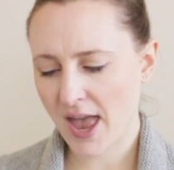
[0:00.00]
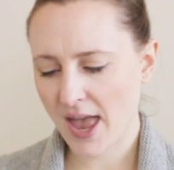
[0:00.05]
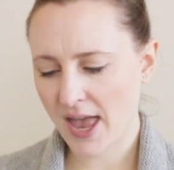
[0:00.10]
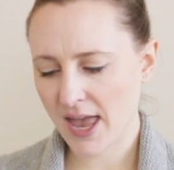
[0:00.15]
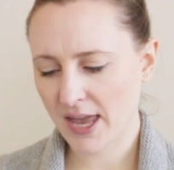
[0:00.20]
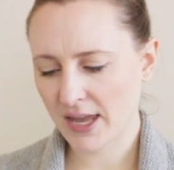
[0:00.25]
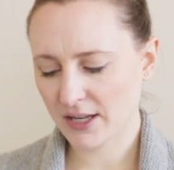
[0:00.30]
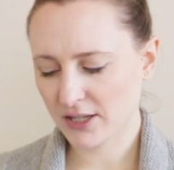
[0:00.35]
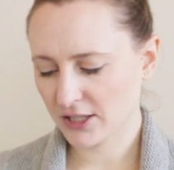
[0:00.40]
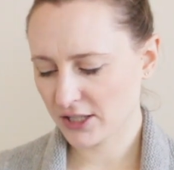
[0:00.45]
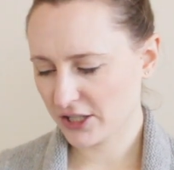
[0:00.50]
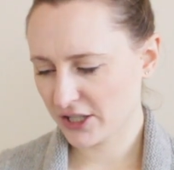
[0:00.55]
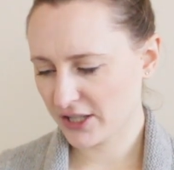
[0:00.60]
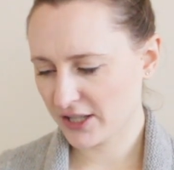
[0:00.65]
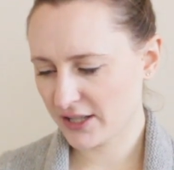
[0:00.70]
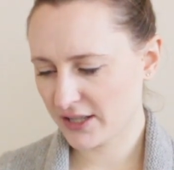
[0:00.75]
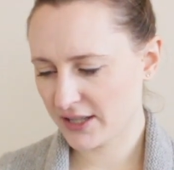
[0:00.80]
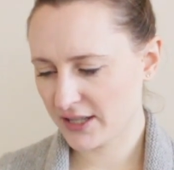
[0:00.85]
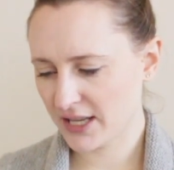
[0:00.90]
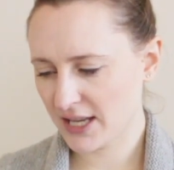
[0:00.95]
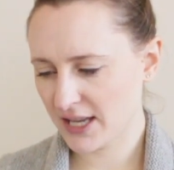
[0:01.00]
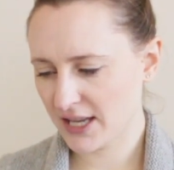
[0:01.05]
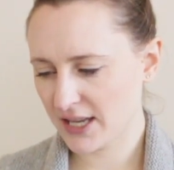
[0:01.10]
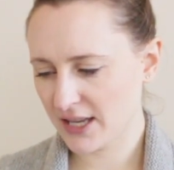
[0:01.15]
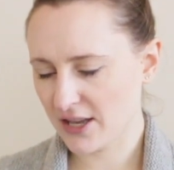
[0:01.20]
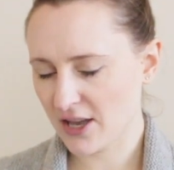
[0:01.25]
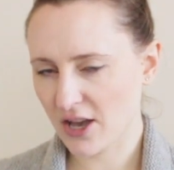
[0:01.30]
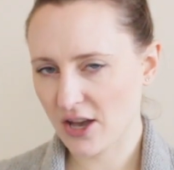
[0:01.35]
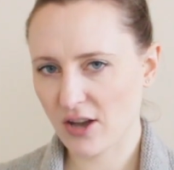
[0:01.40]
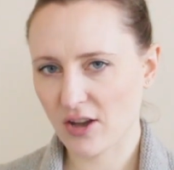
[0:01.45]
and
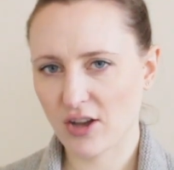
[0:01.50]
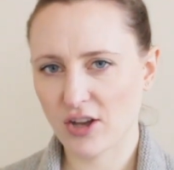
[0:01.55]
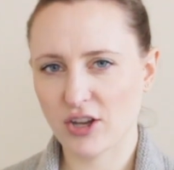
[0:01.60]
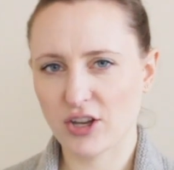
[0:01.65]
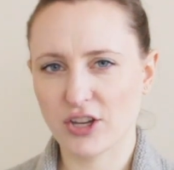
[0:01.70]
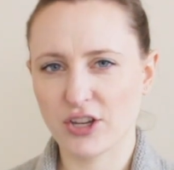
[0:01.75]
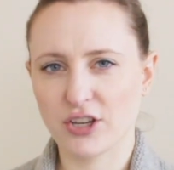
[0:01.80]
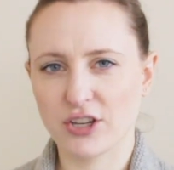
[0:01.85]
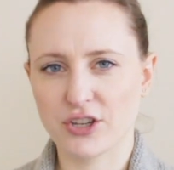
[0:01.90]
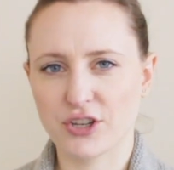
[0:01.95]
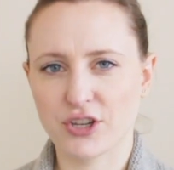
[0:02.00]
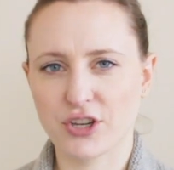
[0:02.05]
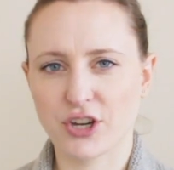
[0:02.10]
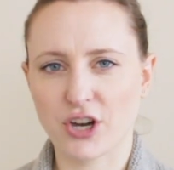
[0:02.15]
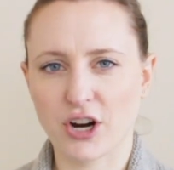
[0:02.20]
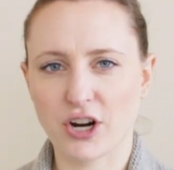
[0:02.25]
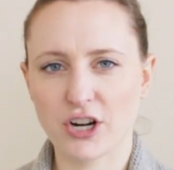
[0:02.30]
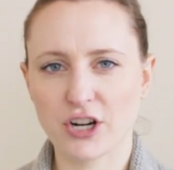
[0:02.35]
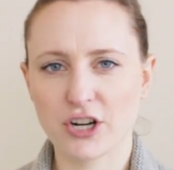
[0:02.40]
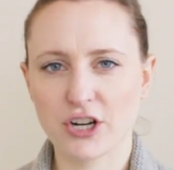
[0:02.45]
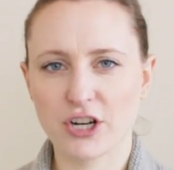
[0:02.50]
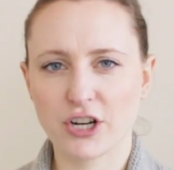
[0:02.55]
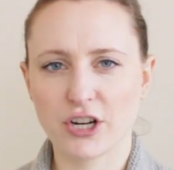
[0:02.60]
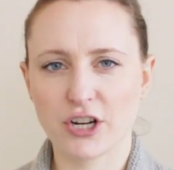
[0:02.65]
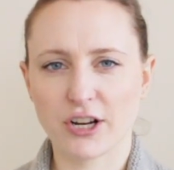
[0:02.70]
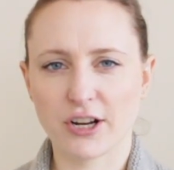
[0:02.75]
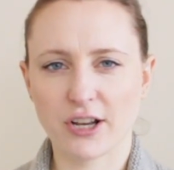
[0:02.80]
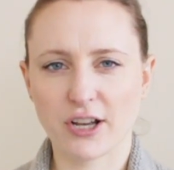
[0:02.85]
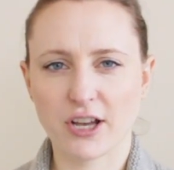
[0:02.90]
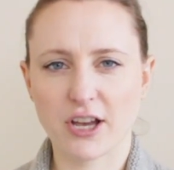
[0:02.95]
the
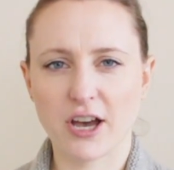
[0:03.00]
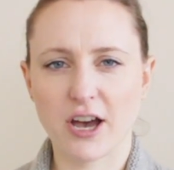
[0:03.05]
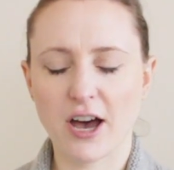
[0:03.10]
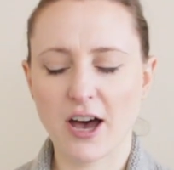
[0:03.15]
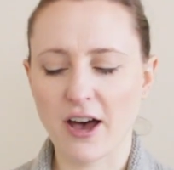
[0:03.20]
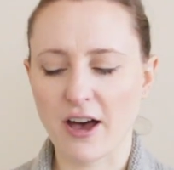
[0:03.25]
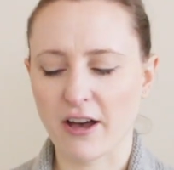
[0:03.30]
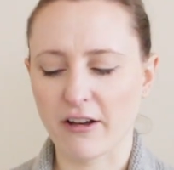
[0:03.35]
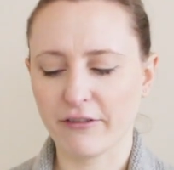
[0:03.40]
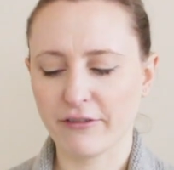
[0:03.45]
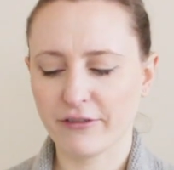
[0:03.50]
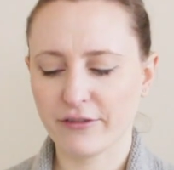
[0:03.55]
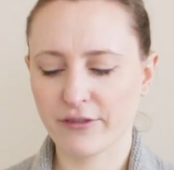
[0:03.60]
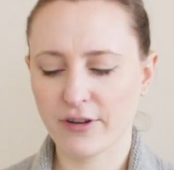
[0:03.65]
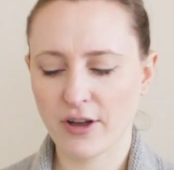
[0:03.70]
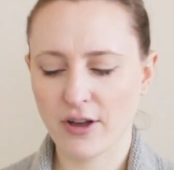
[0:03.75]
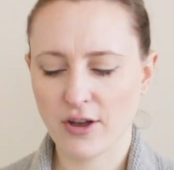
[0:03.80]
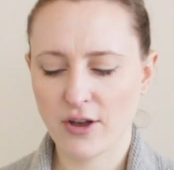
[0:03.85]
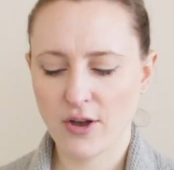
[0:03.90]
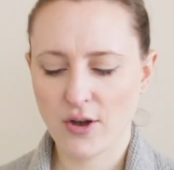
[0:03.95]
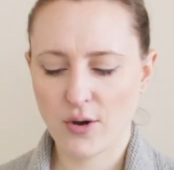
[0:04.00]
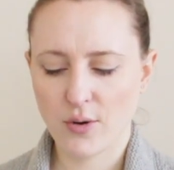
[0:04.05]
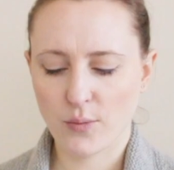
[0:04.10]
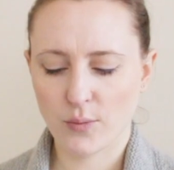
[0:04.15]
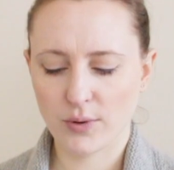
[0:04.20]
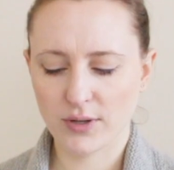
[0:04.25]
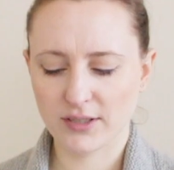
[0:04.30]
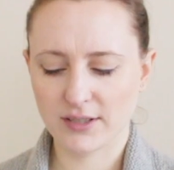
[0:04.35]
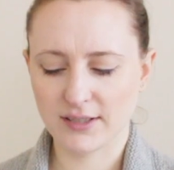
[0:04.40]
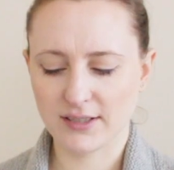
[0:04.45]
garter cuff
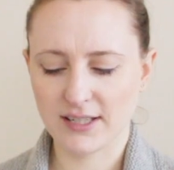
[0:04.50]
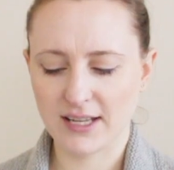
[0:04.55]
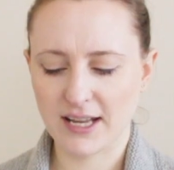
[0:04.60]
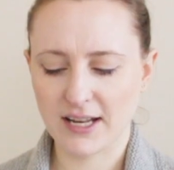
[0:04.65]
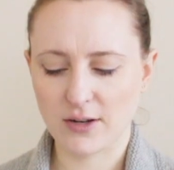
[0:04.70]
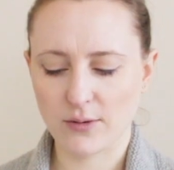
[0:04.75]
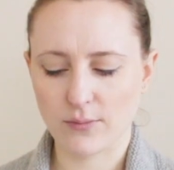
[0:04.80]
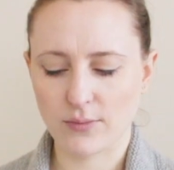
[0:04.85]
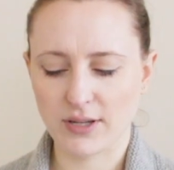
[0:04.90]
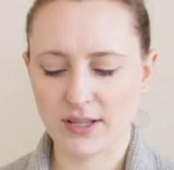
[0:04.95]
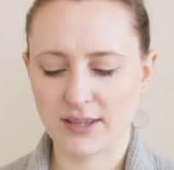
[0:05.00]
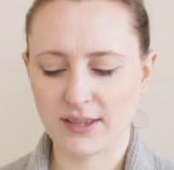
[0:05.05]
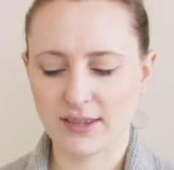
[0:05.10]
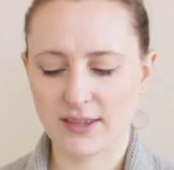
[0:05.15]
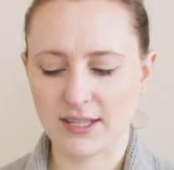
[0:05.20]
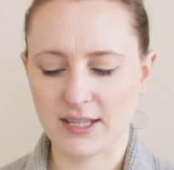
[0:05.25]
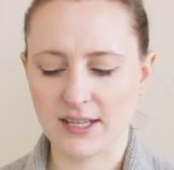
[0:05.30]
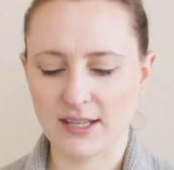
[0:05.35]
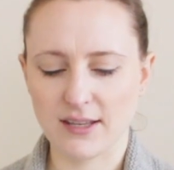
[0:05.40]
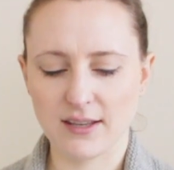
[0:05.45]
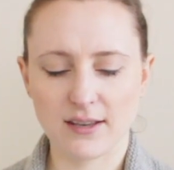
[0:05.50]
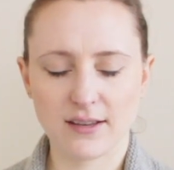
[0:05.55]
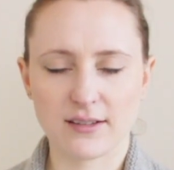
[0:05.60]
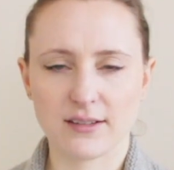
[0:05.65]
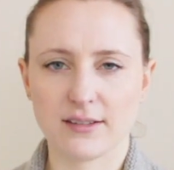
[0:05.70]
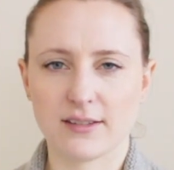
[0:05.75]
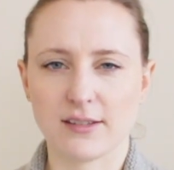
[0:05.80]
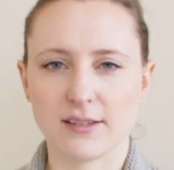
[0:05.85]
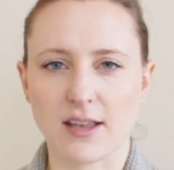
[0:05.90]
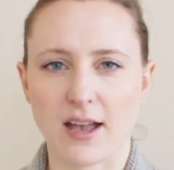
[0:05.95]
was knit with the
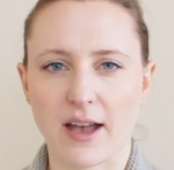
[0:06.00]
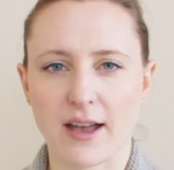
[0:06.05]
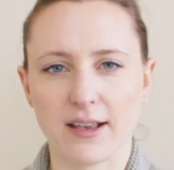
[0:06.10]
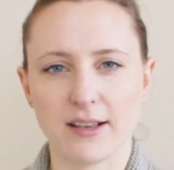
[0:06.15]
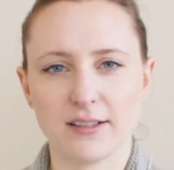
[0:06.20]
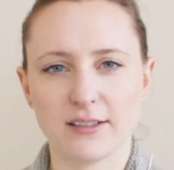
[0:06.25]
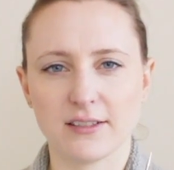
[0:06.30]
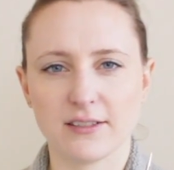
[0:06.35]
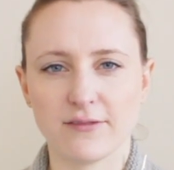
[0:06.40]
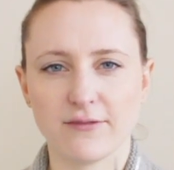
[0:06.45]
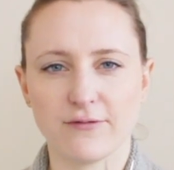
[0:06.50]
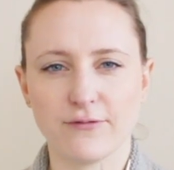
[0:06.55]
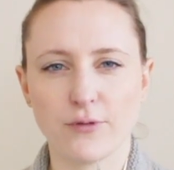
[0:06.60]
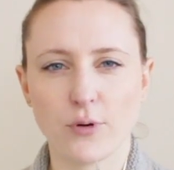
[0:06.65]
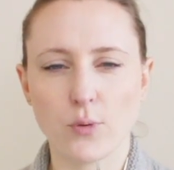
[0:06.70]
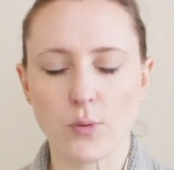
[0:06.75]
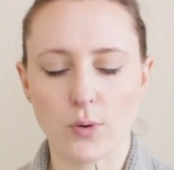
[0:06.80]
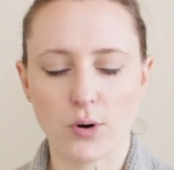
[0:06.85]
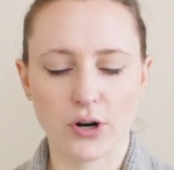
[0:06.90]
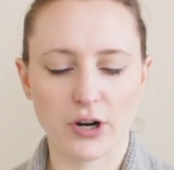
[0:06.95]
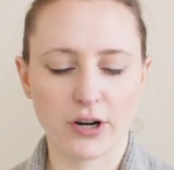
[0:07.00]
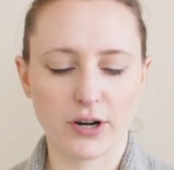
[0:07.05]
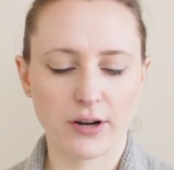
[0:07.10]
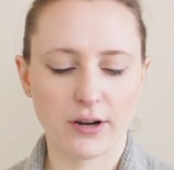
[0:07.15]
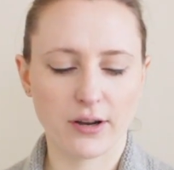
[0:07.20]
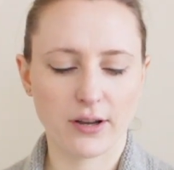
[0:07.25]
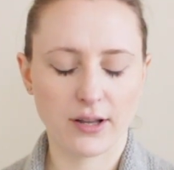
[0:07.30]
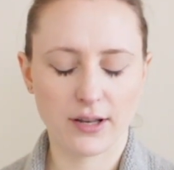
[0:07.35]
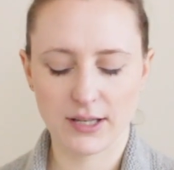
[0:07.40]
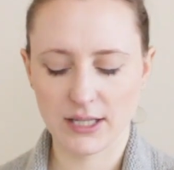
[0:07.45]
size 4
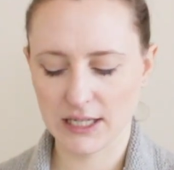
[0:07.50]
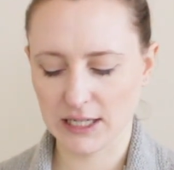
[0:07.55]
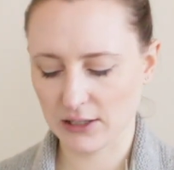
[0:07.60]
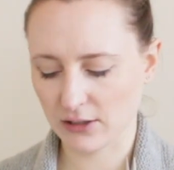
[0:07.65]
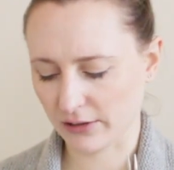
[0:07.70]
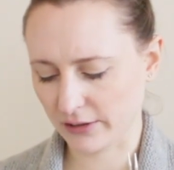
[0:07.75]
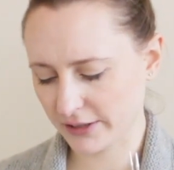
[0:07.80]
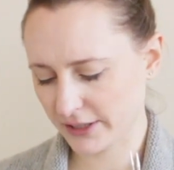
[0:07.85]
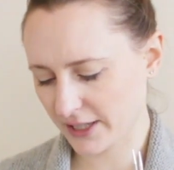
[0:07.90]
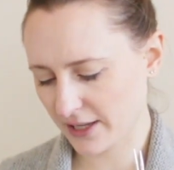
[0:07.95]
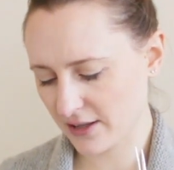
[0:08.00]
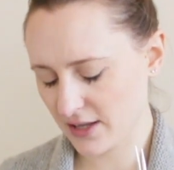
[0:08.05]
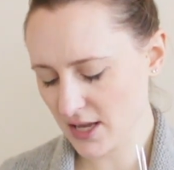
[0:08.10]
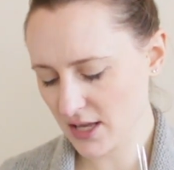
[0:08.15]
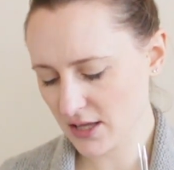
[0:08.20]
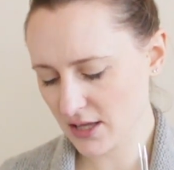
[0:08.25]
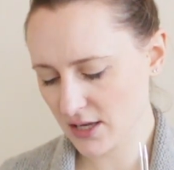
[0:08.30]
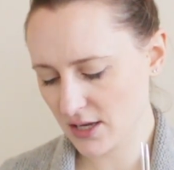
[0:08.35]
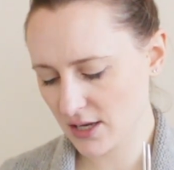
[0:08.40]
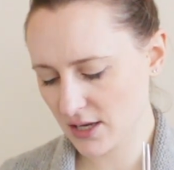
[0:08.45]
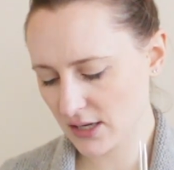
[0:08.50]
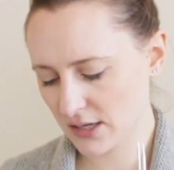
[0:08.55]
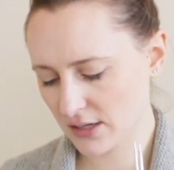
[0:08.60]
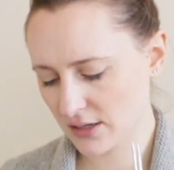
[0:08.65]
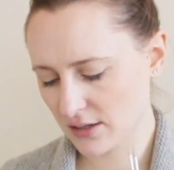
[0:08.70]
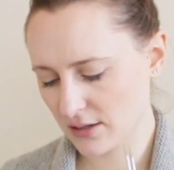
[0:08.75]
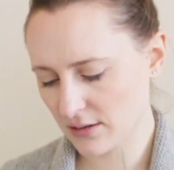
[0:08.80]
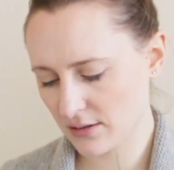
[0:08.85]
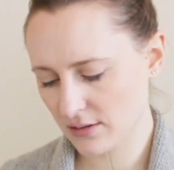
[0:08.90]
needles. I think the